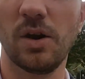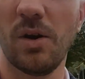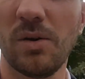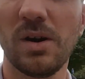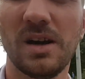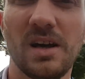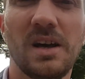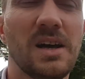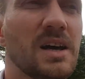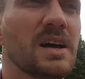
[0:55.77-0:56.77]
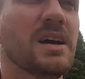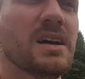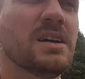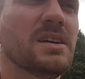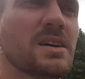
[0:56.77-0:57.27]
go,
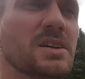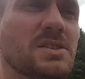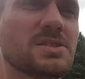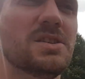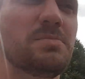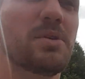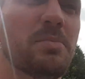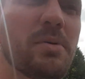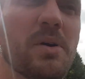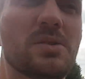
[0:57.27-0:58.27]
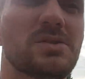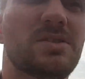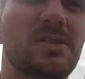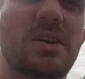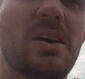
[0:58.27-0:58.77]
she
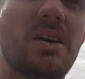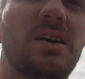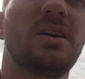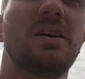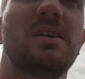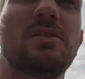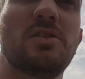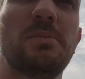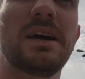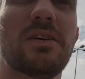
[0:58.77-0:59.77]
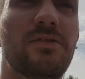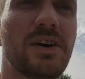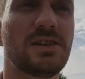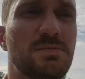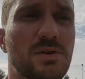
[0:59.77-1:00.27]
proposed make a
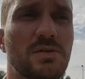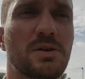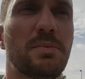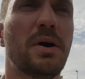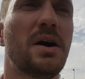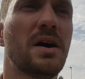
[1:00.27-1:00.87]
Facebook group